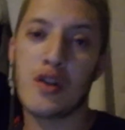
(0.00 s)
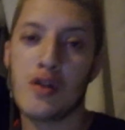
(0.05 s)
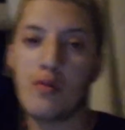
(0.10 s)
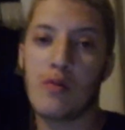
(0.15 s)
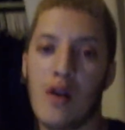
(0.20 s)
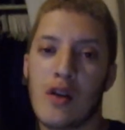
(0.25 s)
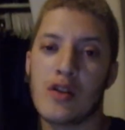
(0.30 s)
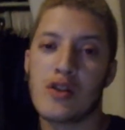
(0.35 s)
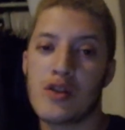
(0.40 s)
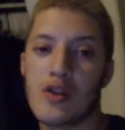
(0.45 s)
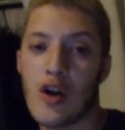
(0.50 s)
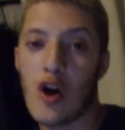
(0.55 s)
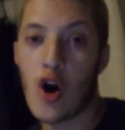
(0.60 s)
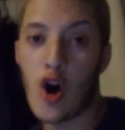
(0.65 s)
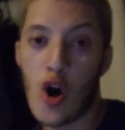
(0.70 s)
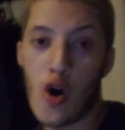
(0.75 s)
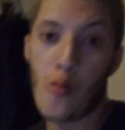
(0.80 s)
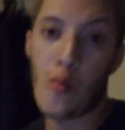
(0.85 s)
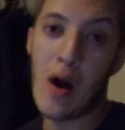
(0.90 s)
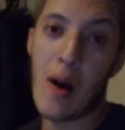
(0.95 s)
sure to watch
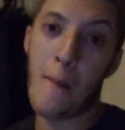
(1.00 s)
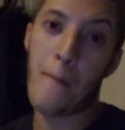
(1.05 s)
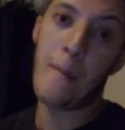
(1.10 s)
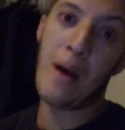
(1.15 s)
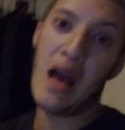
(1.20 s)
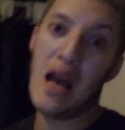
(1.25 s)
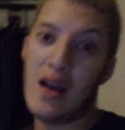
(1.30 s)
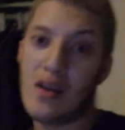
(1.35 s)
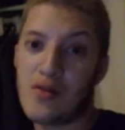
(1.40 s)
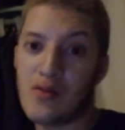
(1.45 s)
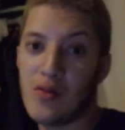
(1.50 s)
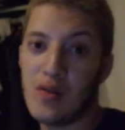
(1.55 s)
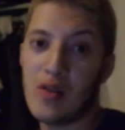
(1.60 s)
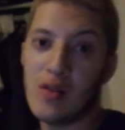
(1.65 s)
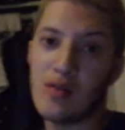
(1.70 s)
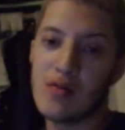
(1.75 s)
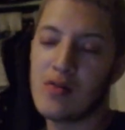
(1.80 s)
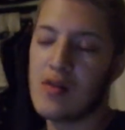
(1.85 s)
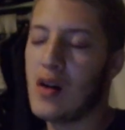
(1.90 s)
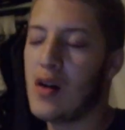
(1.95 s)
all my past
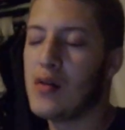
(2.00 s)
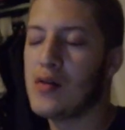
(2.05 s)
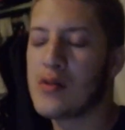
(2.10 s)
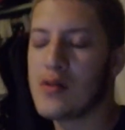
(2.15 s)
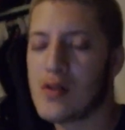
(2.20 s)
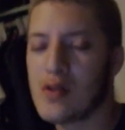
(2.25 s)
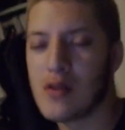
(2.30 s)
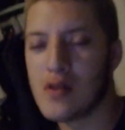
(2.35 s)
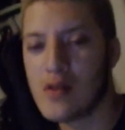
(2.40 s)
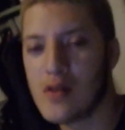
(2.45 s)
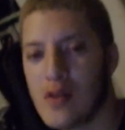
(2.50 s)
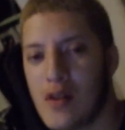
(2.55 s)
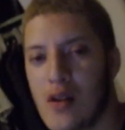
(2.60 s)
videos. No, I'm just kidding.